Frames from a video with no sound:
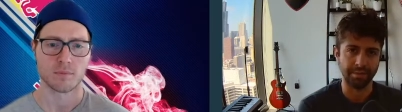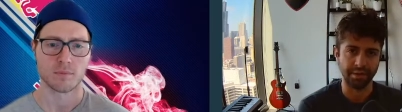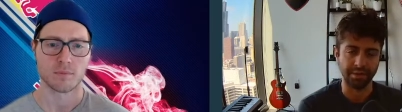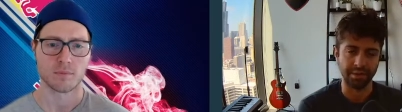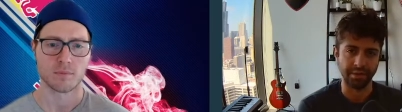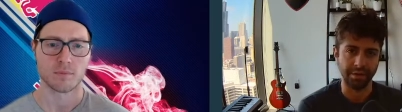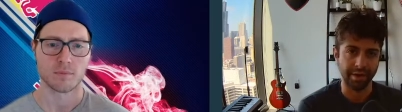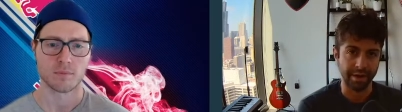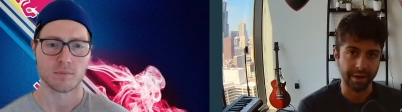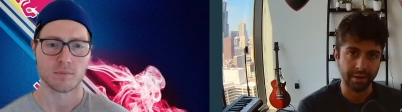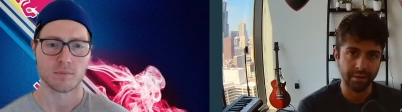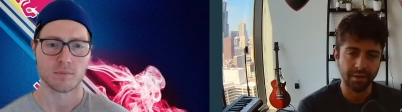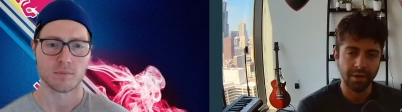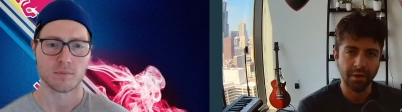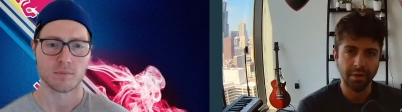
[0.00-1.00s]
Speaker 1: you either
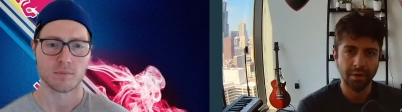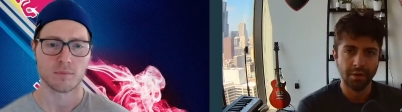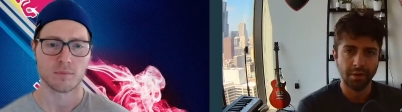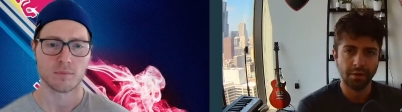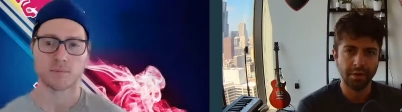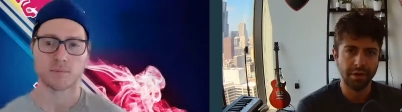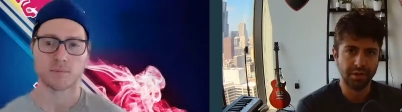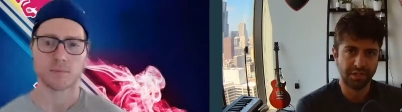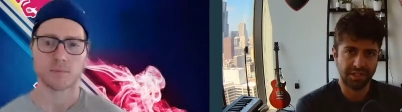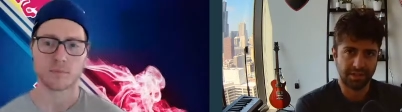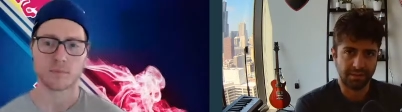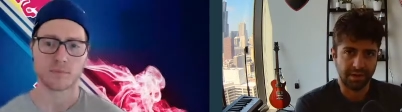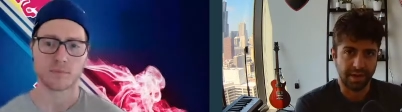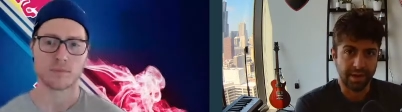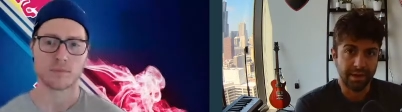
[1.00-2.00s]
hate or you
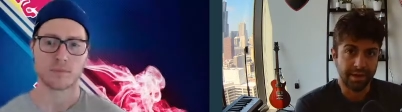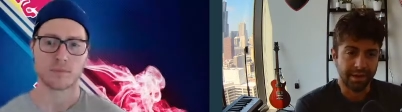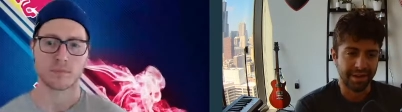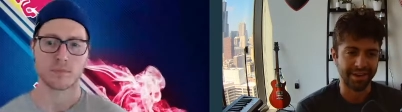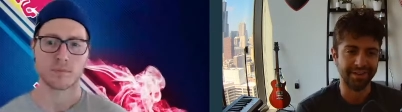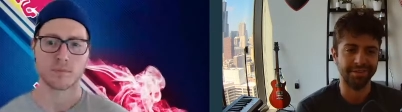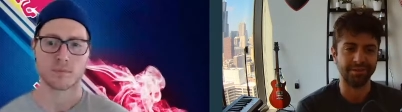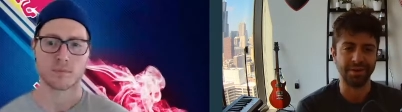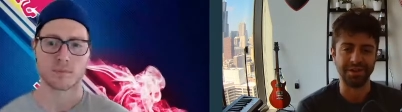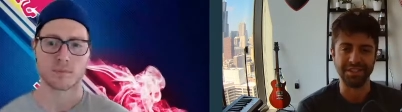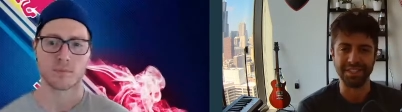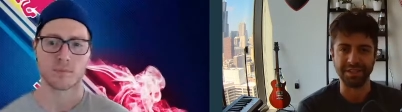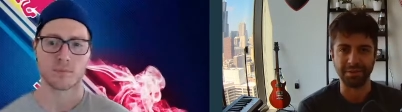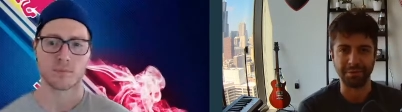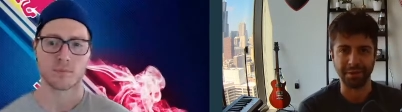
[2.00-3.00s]
just kind of hate or you
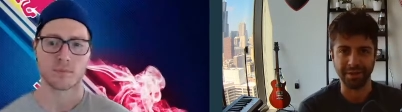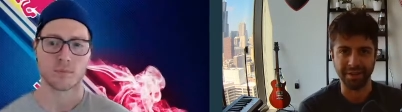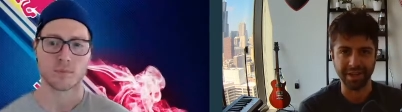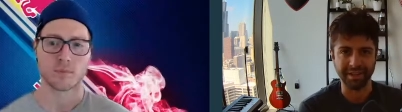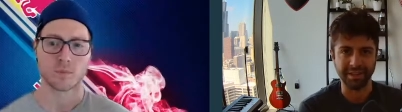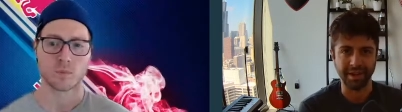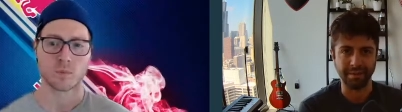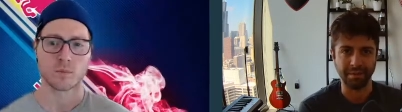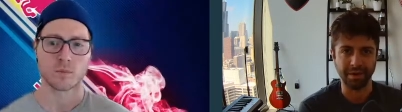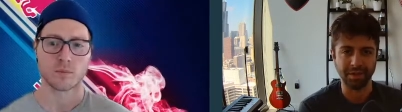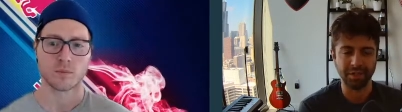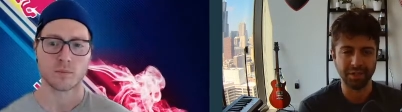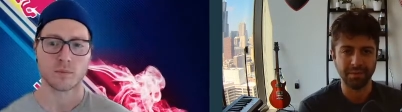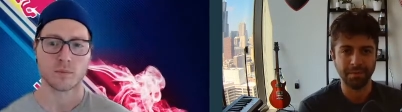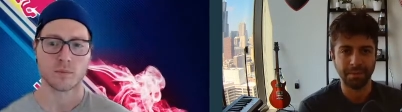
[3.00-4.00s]
just don't really like that
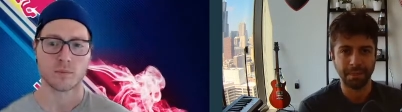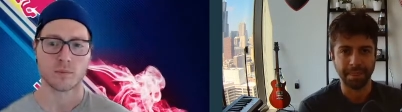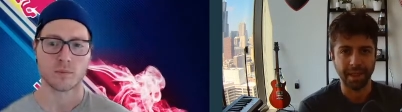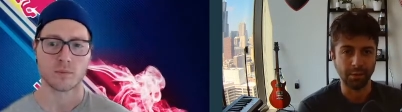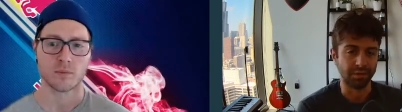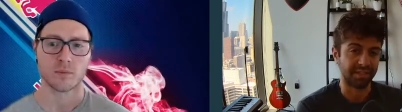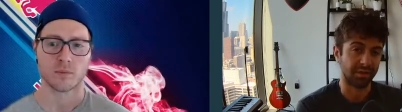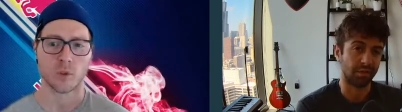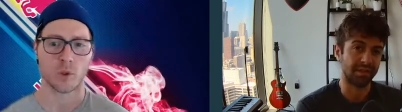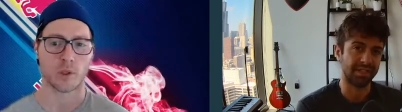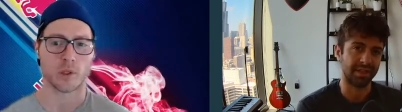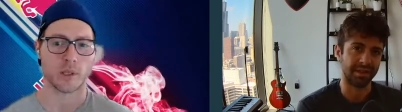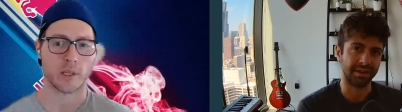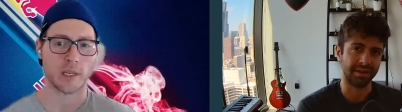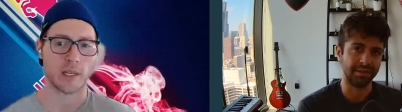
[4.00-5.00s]
much. It was soul
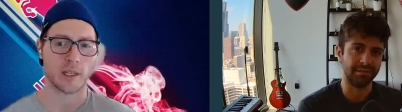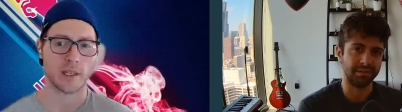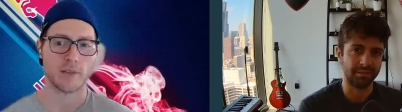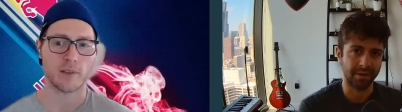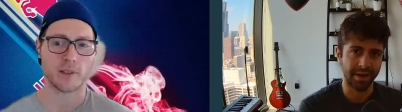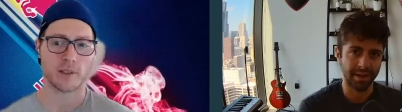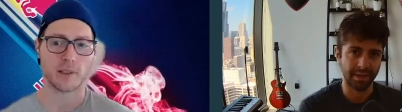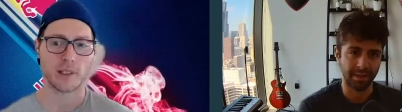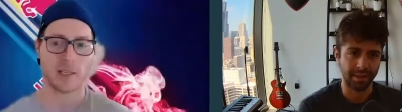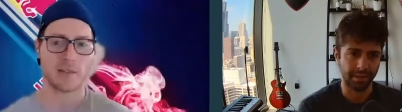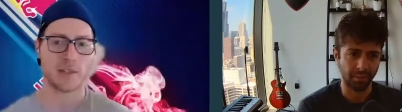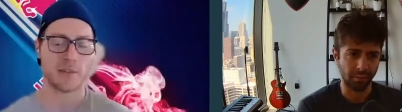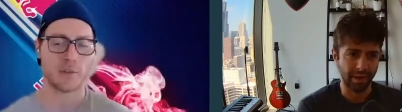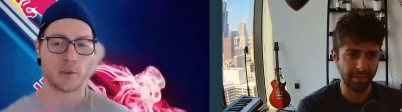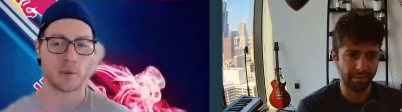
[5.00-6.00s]
sucking, right? Even
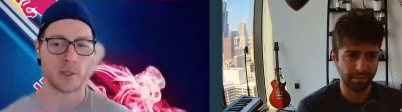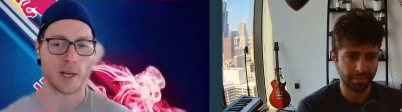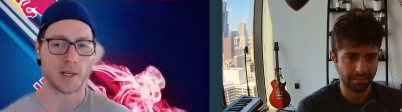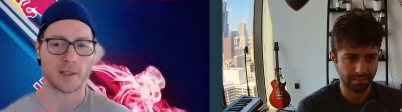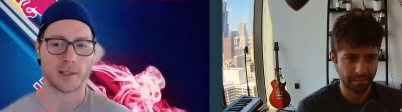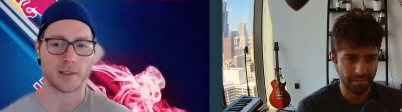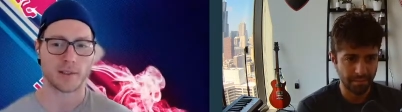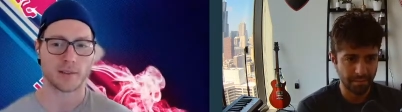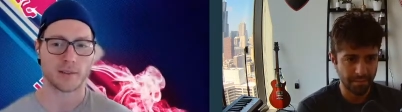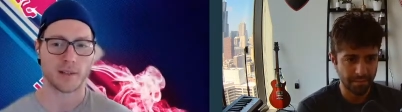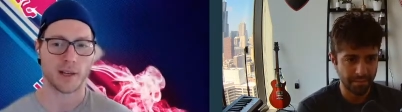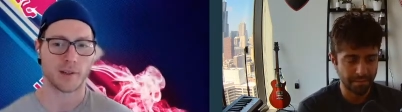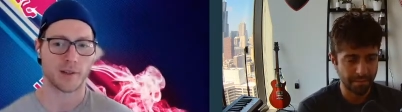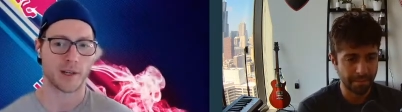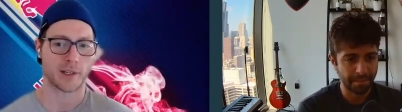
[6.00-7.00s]
the if way- you
Speaker 2: like it, now
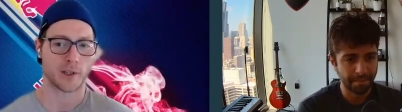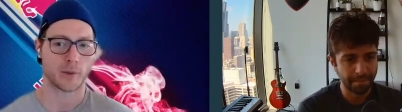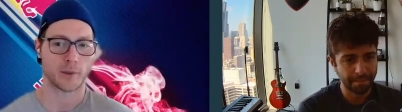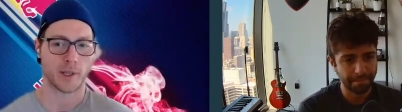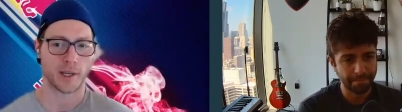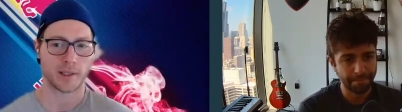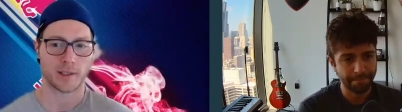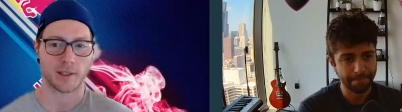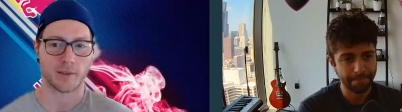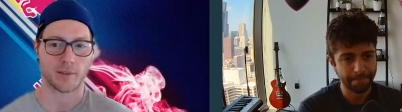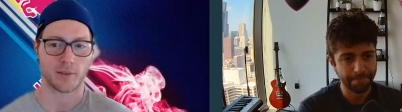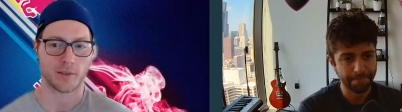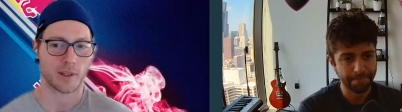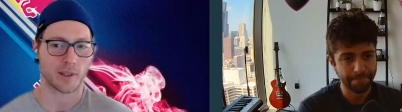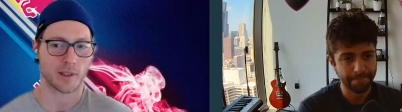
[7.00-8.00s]
you got golden handcuffs.
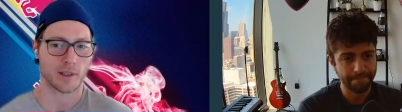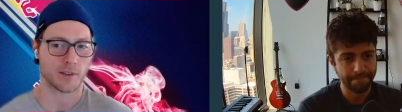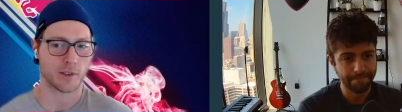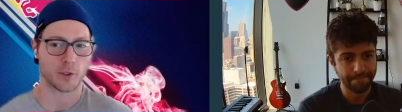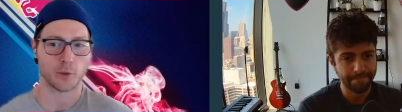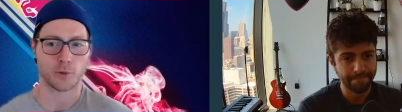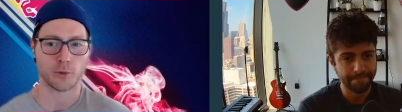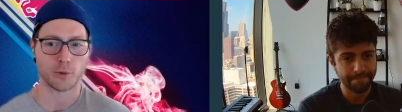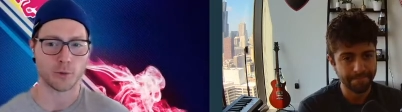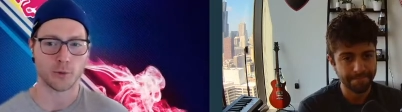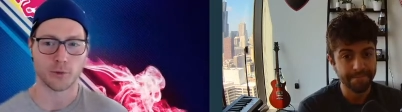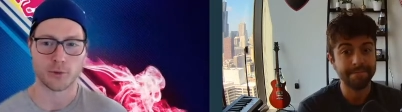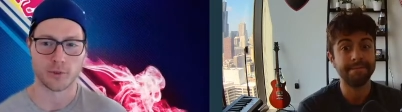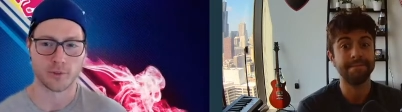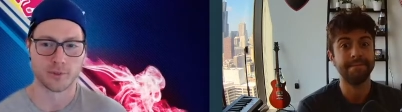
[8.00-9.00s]
It's like it's a lose
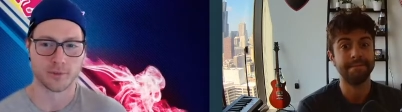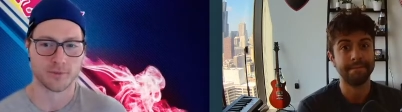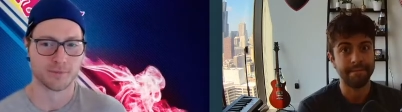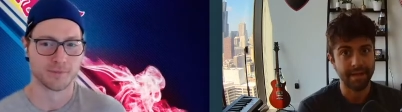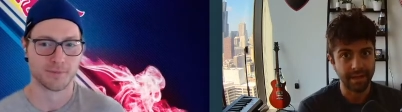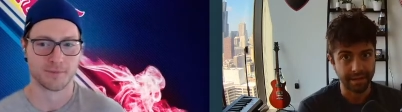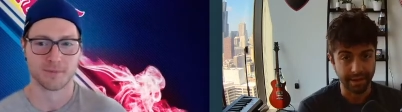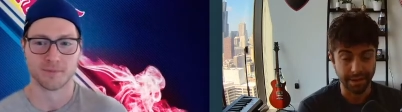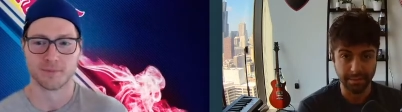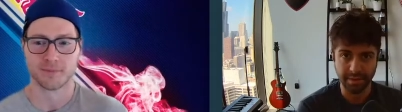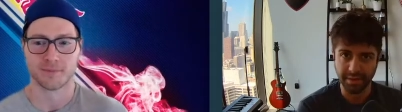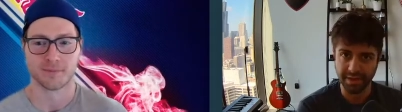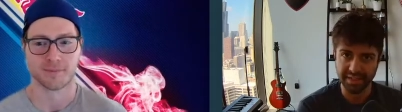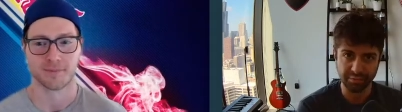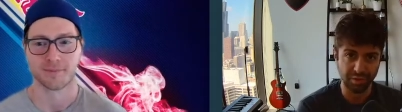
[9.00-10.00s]
lose.
Speaker 1: Yep,
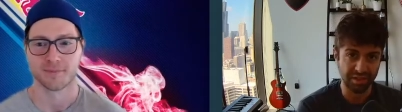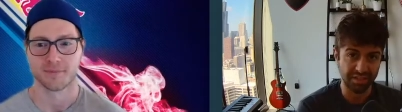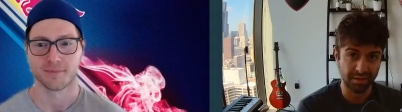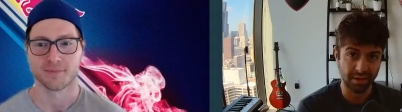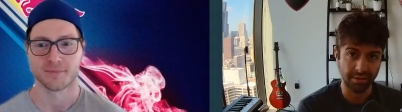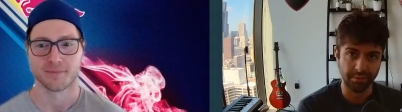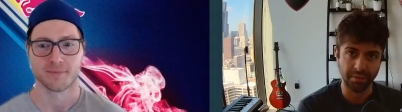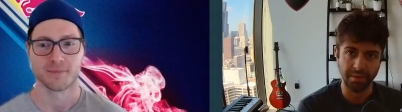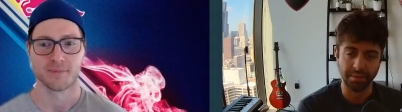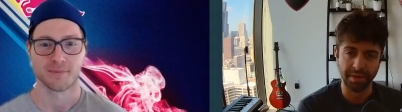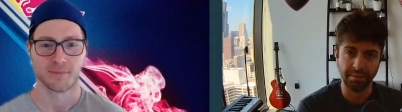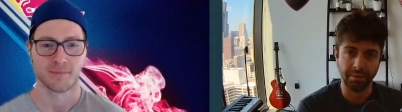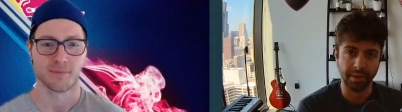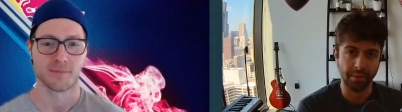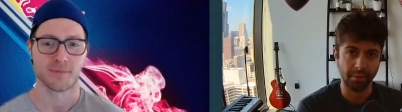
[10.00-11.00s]
and that's what I saw from the
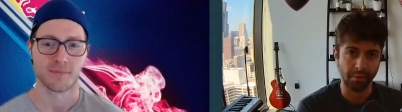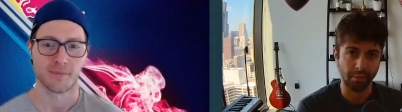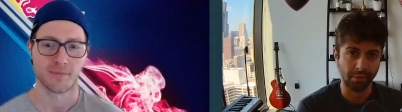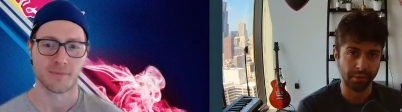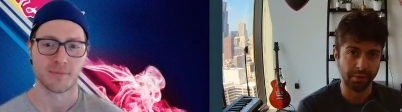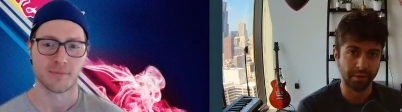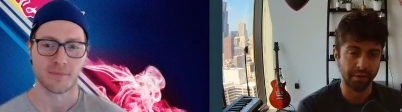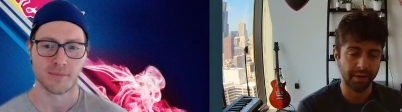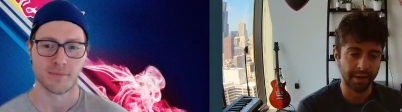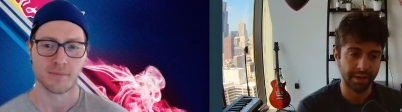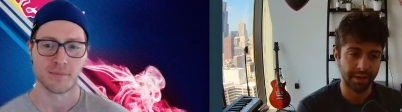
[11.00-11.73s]
people that were older in